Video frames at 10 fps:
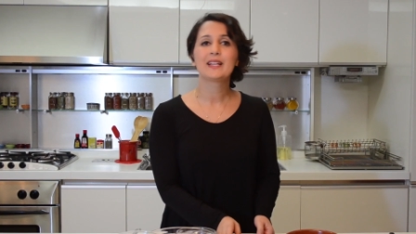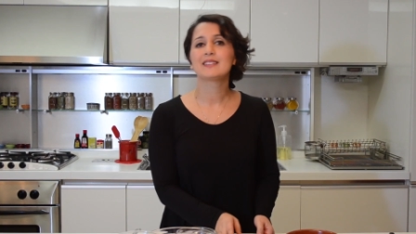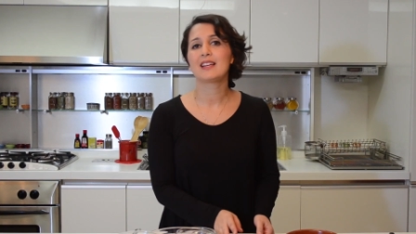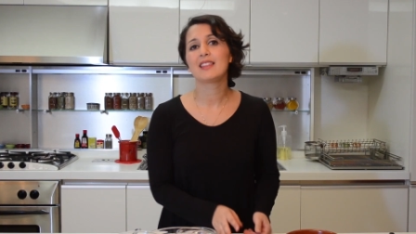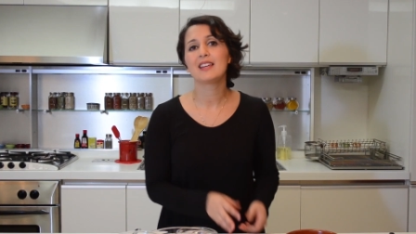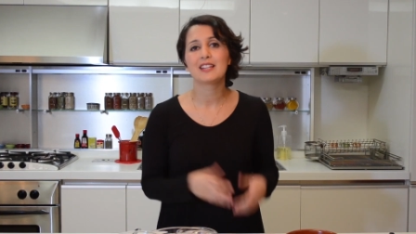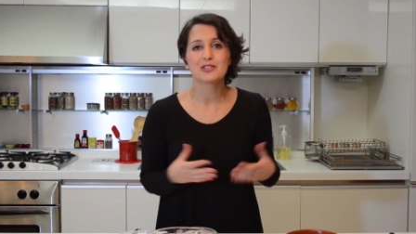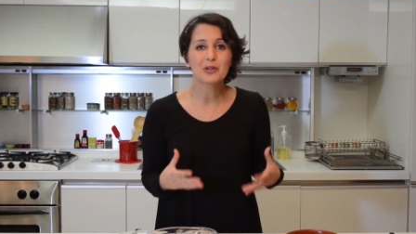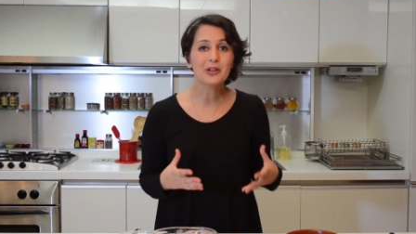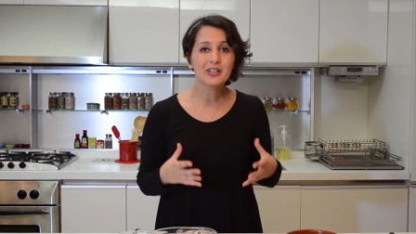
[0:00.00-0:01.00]
because I think
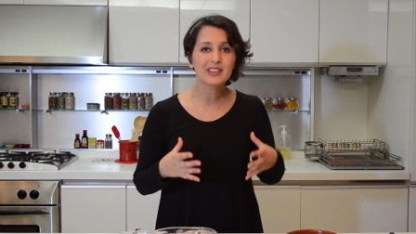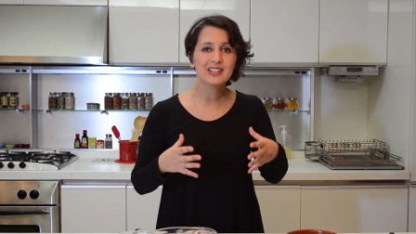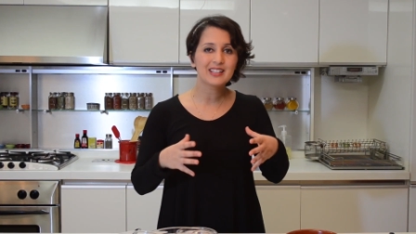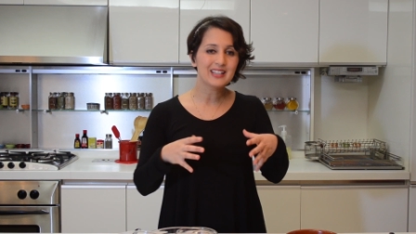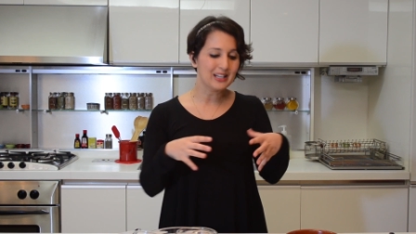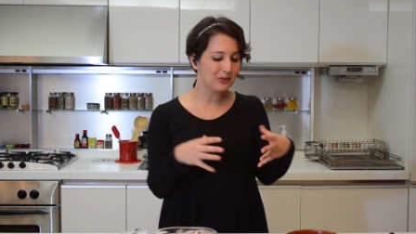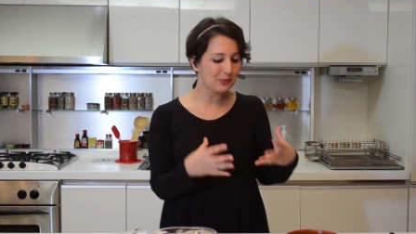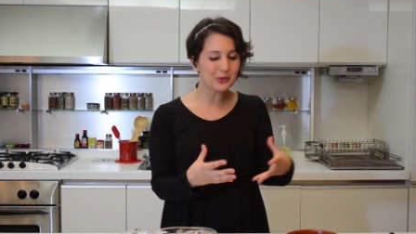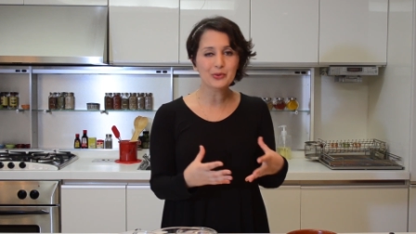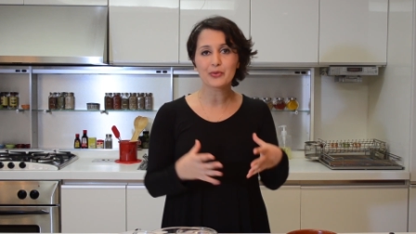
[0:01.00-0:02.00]
it's earthy and
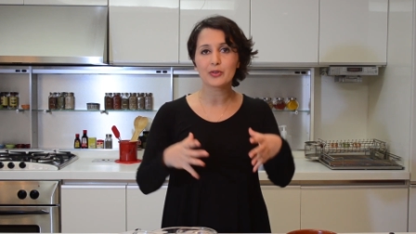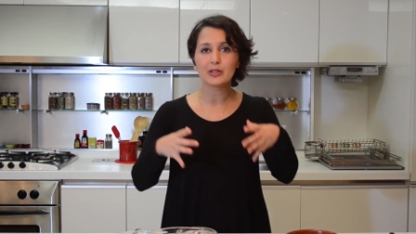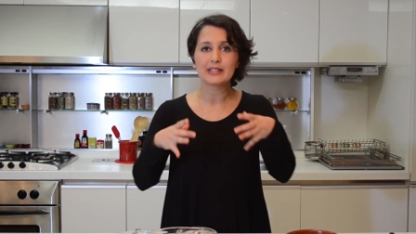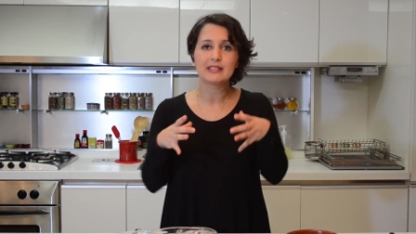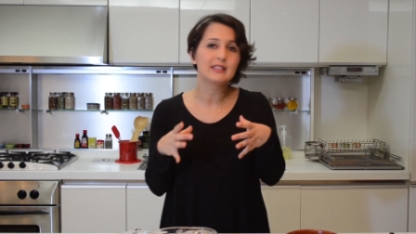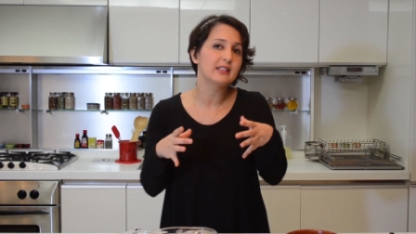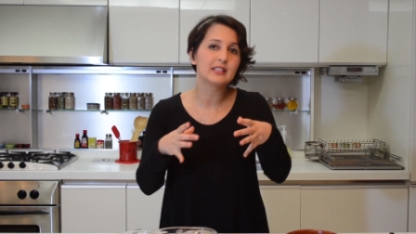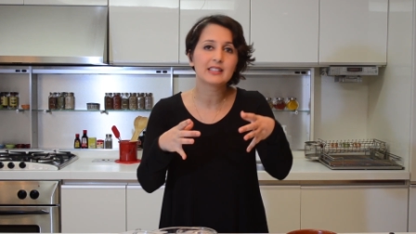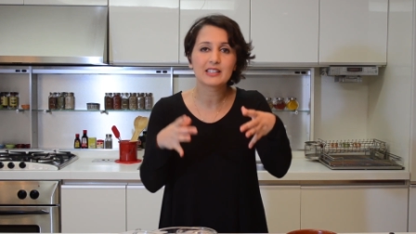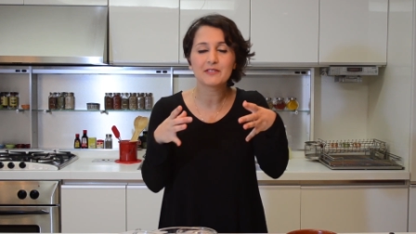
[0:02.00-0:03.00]
beautiful and
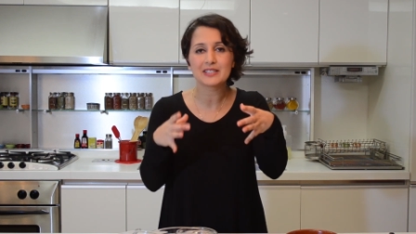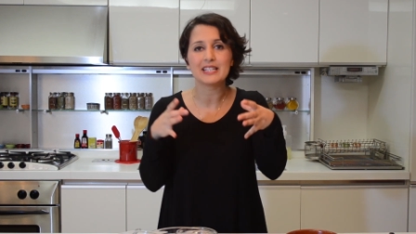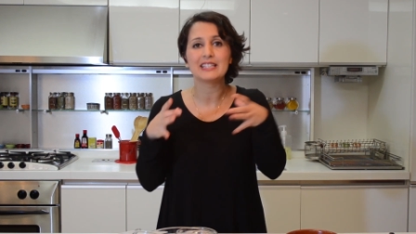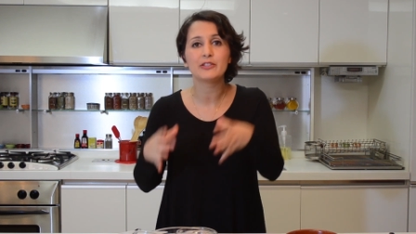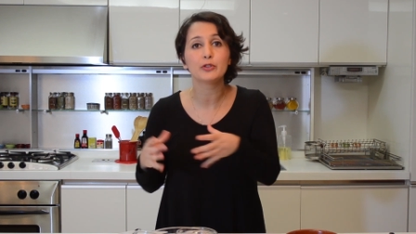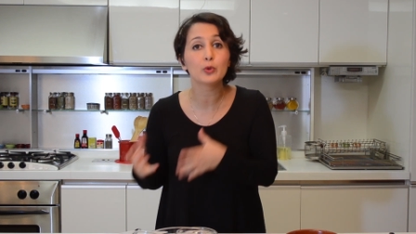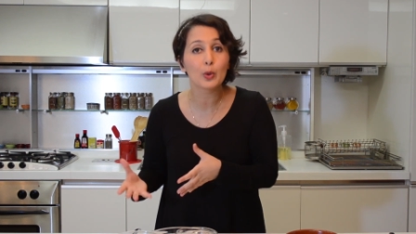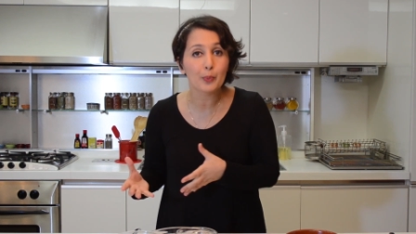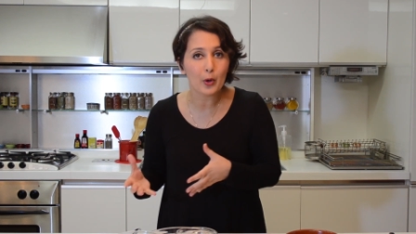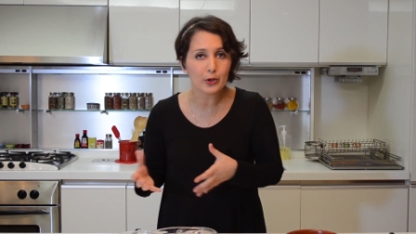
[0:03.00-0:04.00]
it gives an
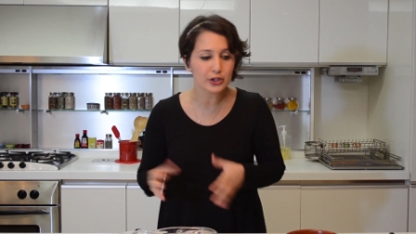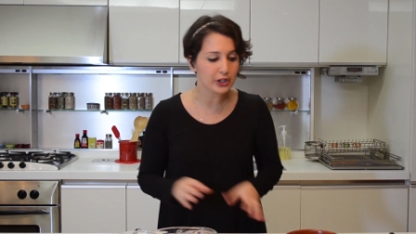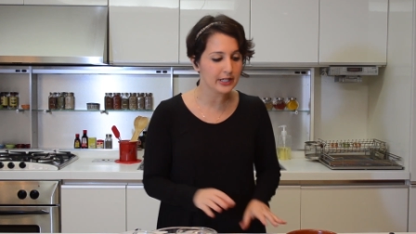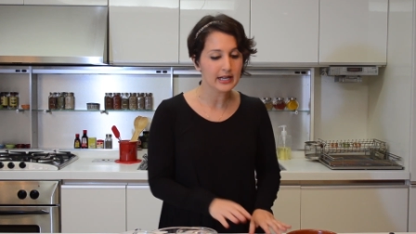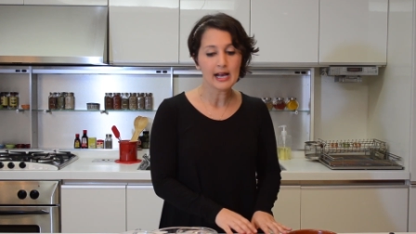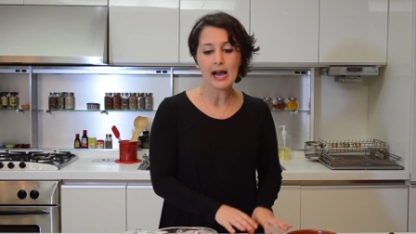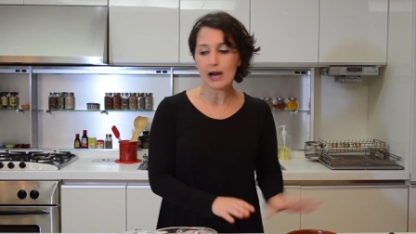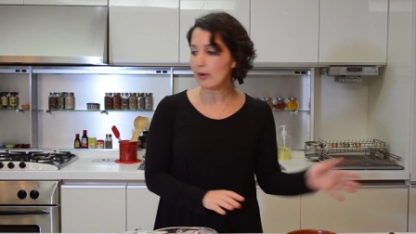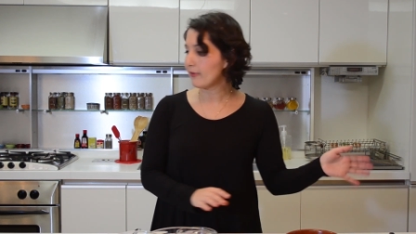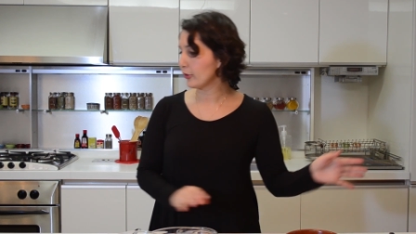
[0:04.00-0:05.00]
individual portion.
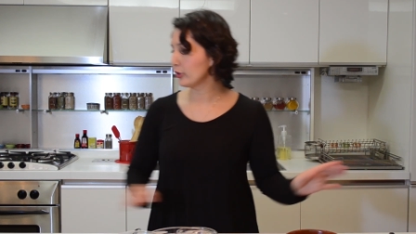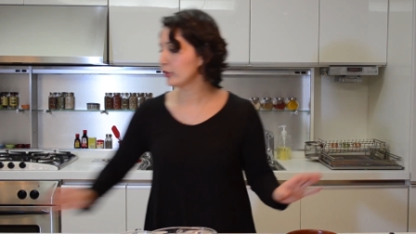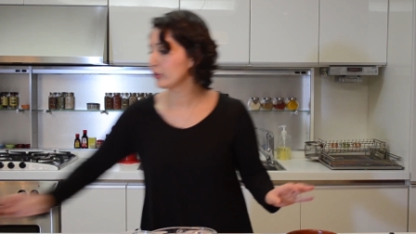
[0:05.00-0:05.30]
However, you